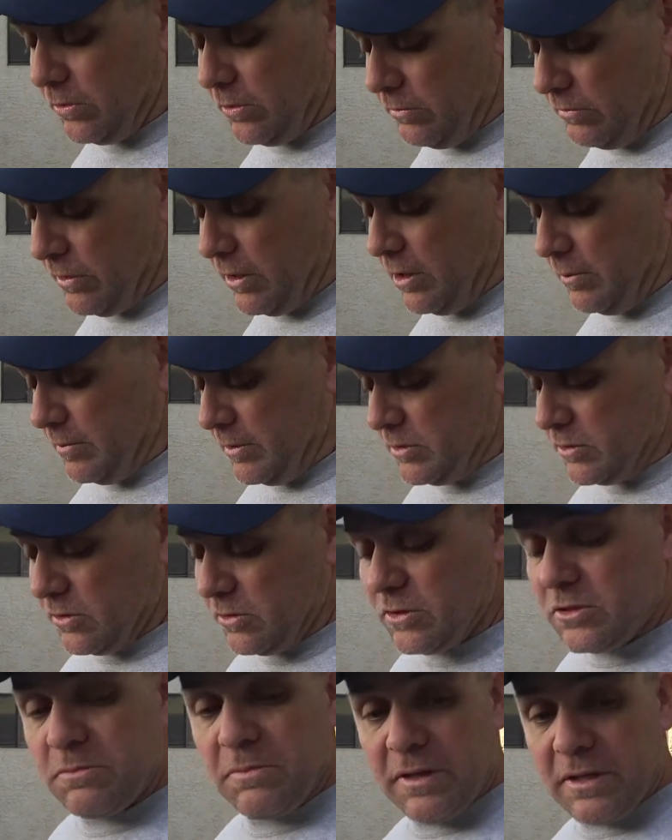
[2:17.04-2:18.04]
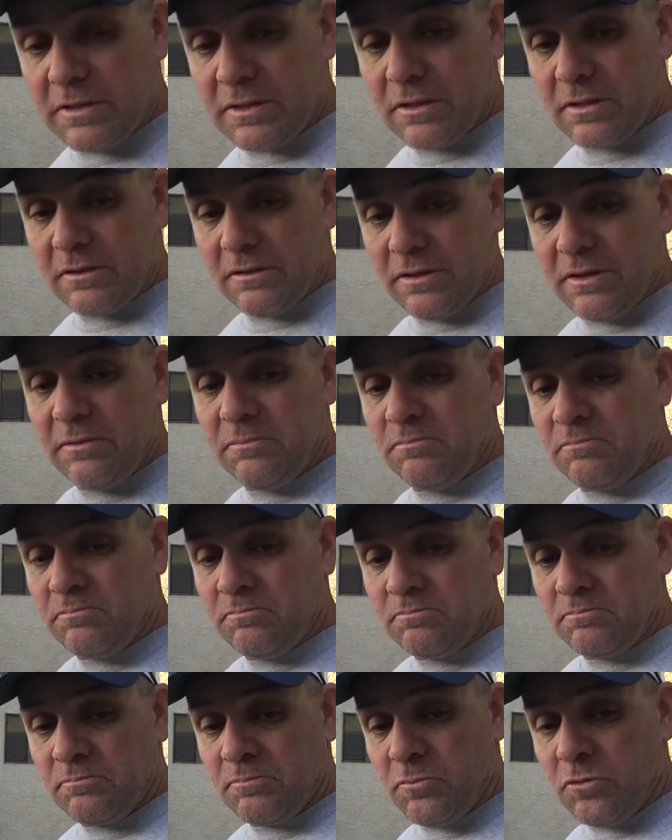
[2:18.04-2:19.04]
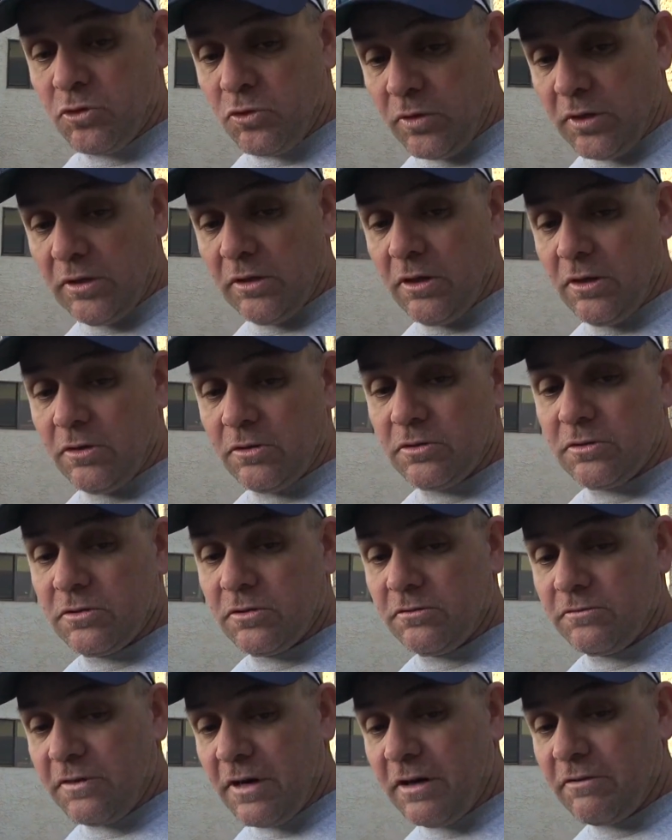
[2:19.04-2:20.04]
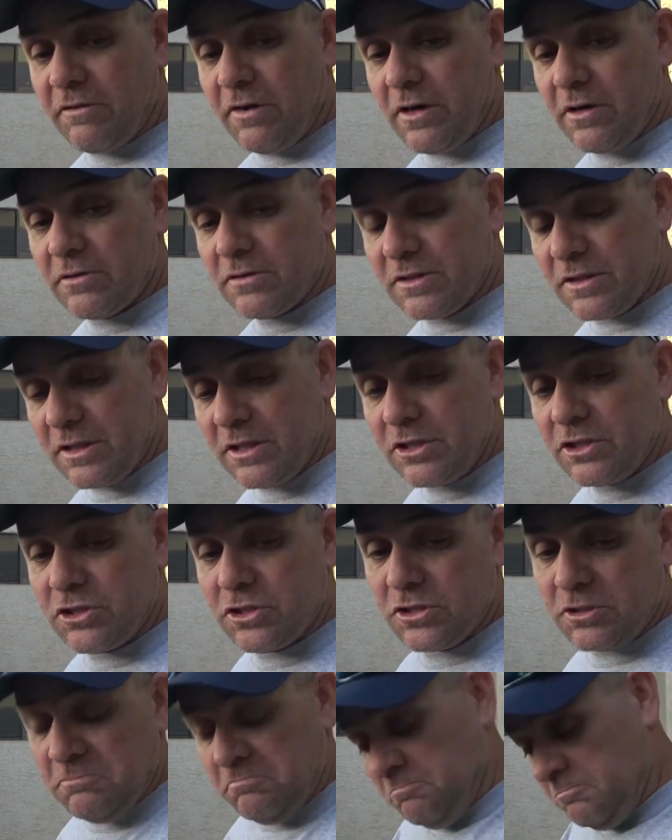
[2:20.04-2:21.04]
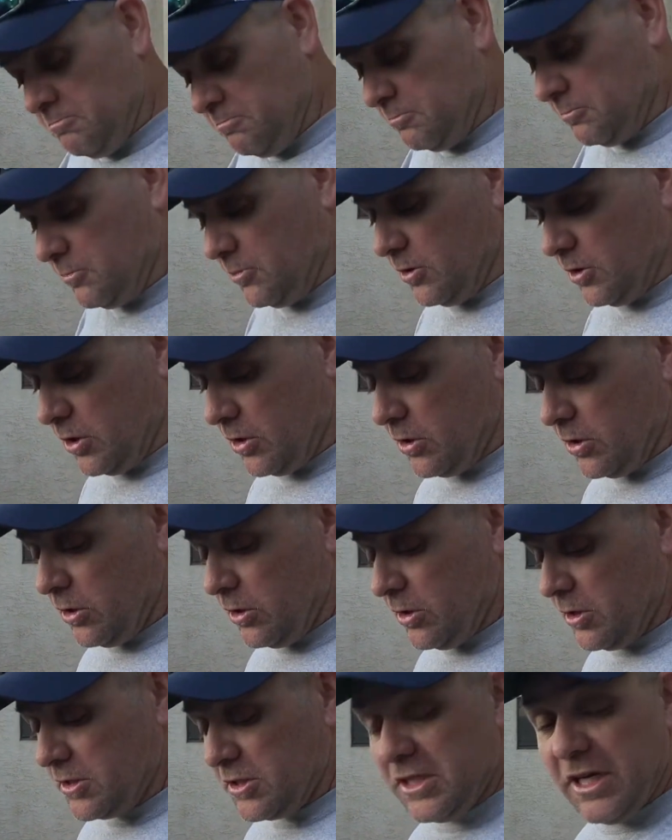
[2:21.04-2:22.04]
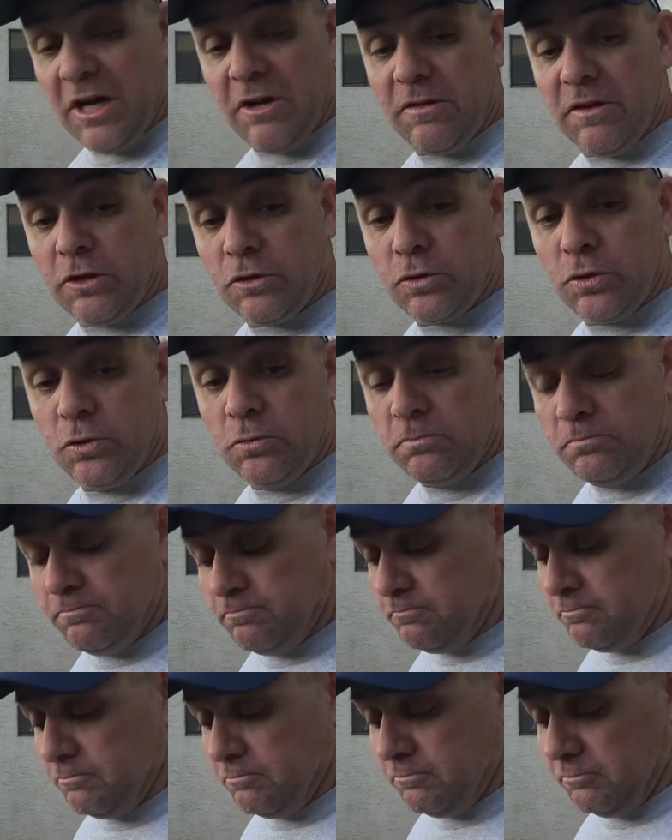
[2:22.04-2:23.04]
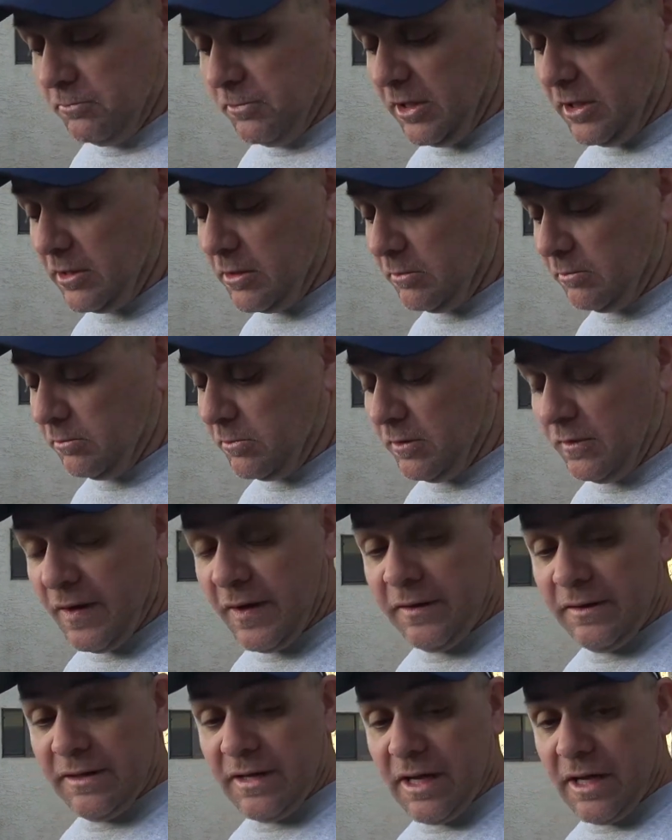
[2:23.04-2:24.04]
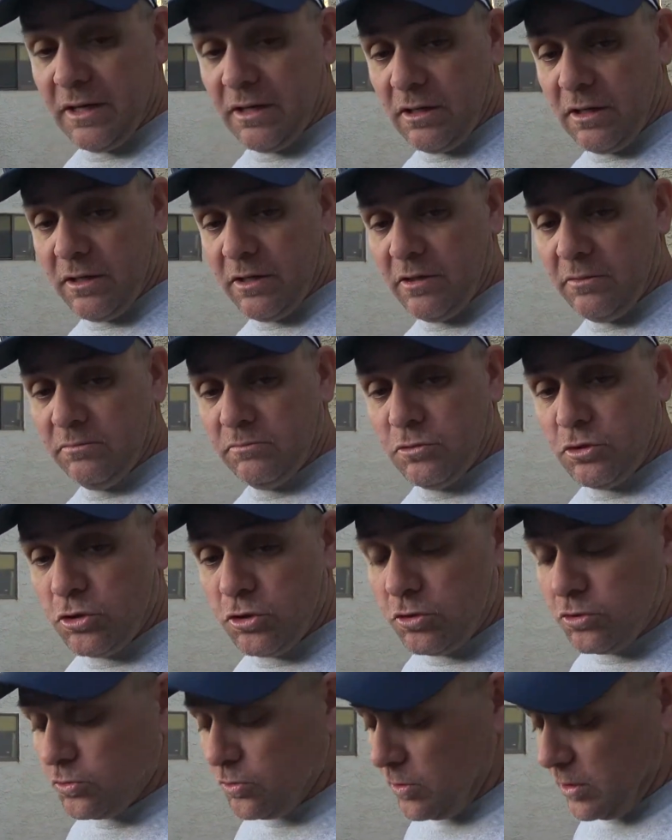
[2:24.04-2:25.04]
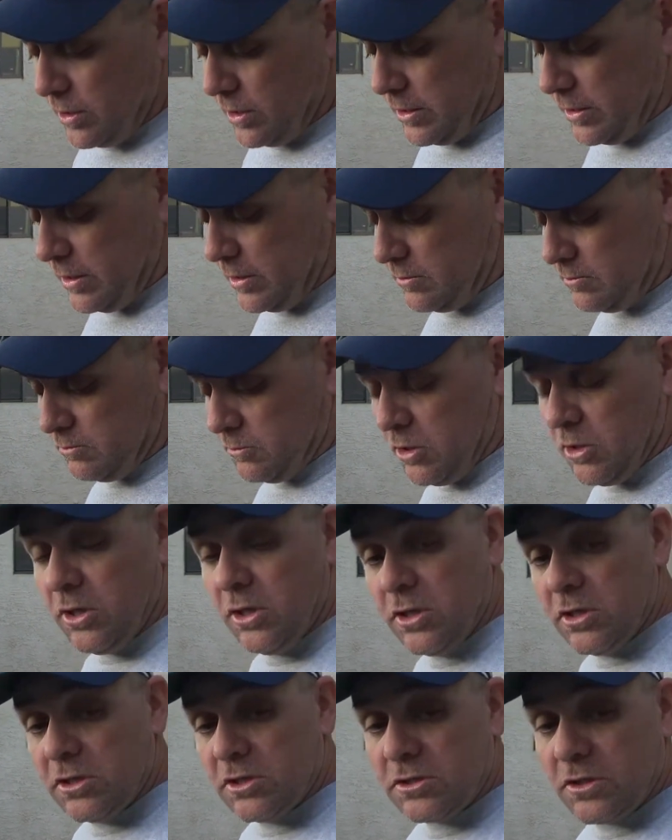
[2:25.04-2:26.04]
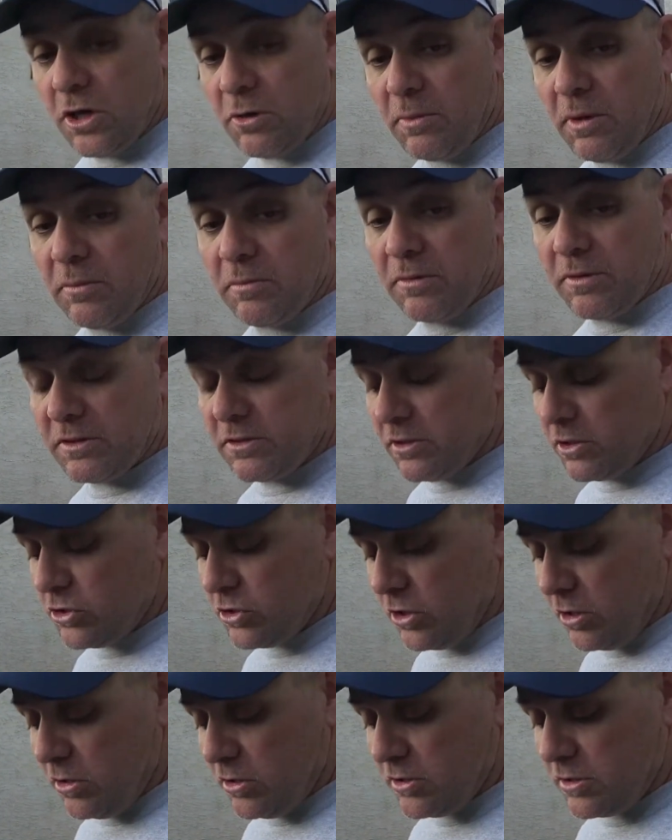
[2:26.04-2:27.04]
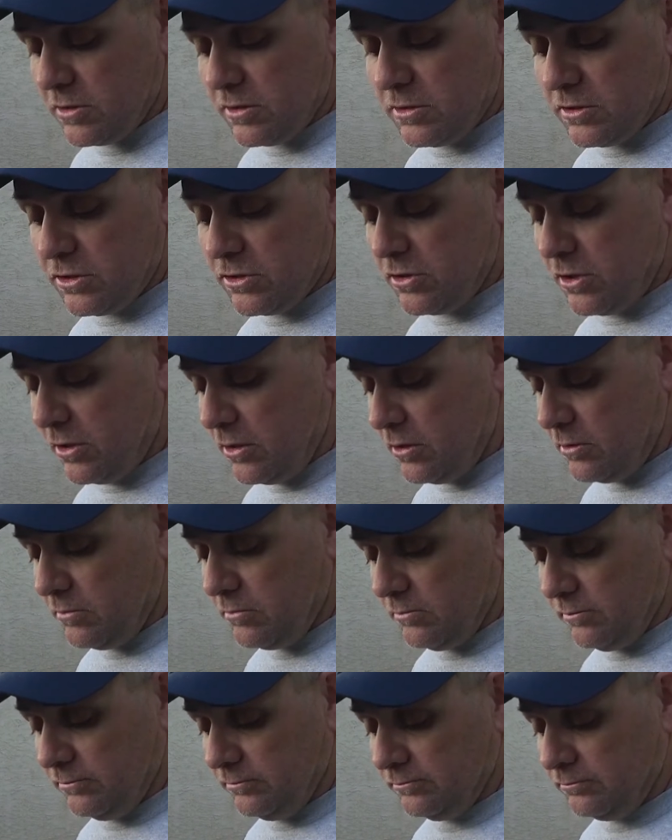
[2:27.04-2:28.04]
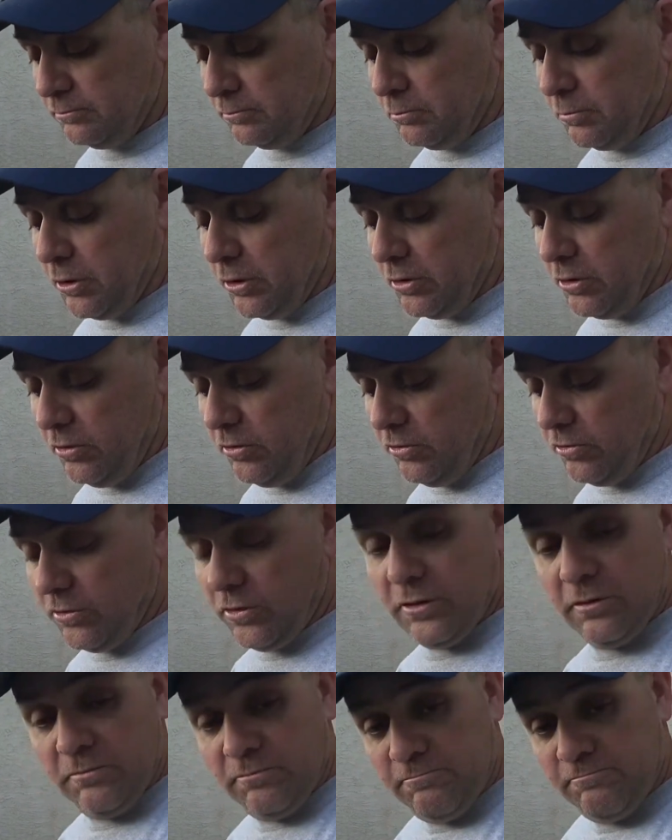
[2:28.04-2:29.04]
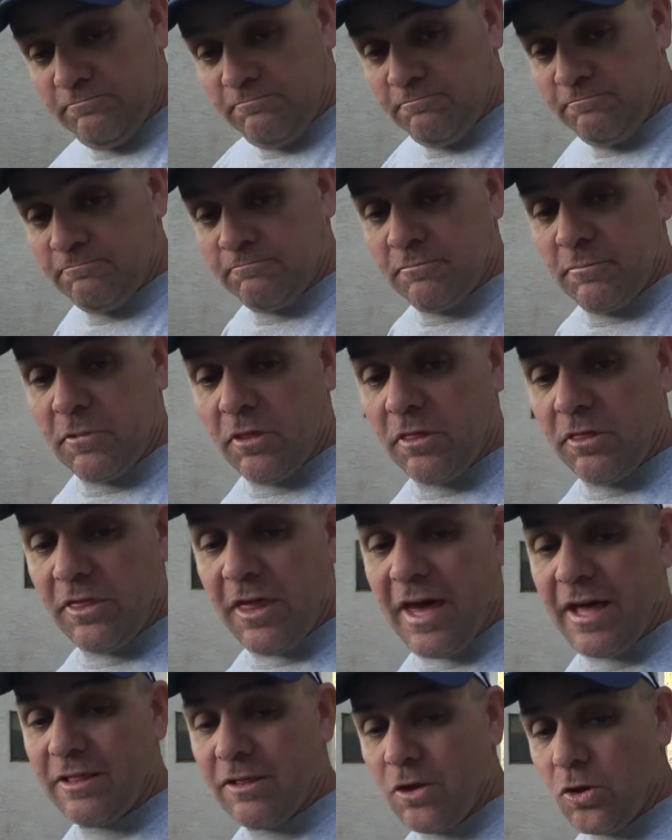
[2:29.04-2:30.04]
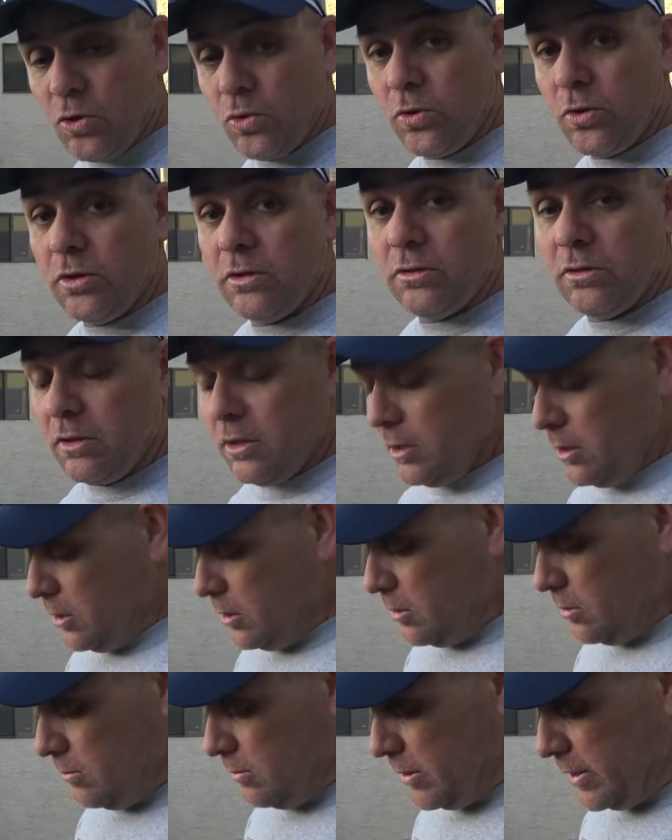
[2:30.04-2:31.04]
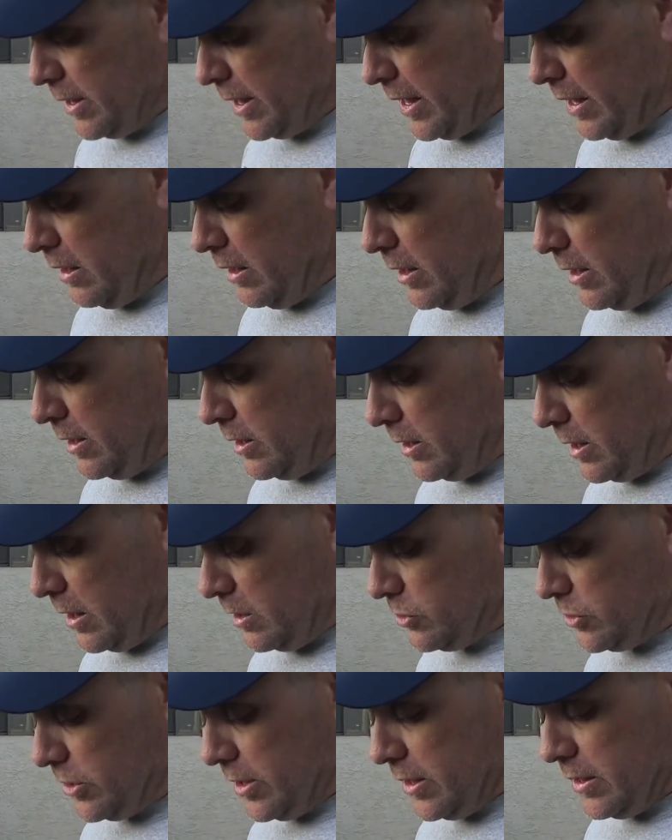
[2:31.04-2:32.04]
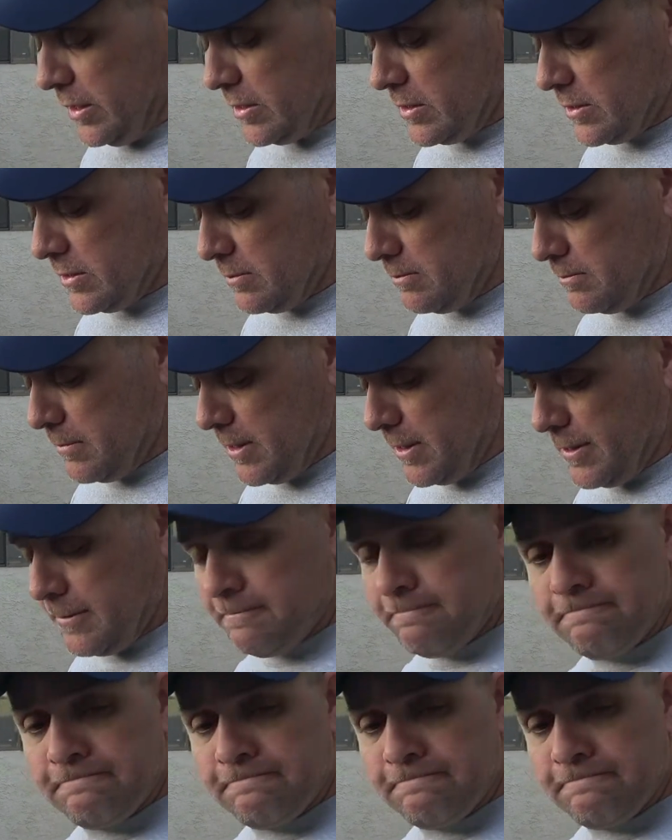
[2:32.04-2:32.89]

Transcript: development. So it's basically 3 loads, 5 rounds each. Gonna see how they group, get the data on them, choose one, and then start my ballistic charts, and then start producing that load. But I'll try to get some